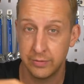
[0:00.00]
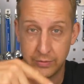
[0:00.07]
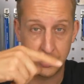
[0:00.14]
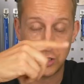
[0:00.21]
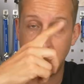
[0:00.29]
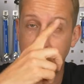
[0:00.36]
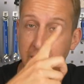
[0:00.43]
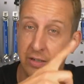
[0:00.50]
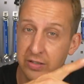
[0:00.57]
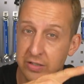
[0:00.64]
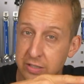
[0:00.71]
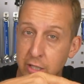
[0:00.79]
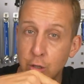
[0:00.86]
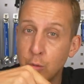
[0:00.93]
the chain
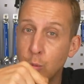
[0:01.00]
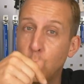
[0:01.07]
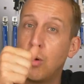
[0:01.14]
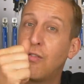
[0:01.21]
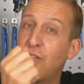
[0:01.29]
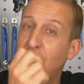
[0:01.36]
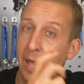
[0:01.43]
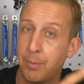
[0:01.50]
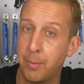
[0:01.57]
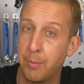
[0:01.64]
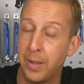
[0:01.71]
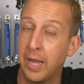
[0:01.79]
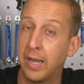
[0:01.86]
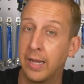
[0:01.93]
still will flap a
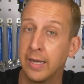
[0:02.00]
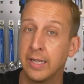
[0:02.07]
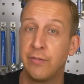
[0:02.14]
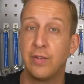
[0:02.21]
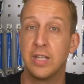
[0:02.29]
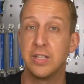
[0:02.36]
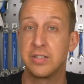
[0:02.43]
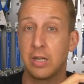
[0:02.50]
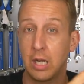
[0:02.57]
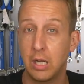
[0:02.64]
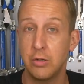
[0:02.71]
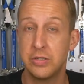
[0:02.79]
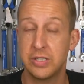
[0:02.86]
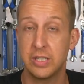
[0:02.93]
bit and if it's
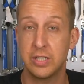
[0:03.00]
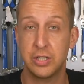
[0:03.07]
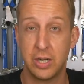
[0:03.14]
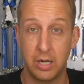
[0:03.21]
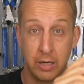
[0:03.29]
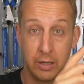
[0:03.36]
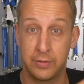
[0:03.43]
close to the,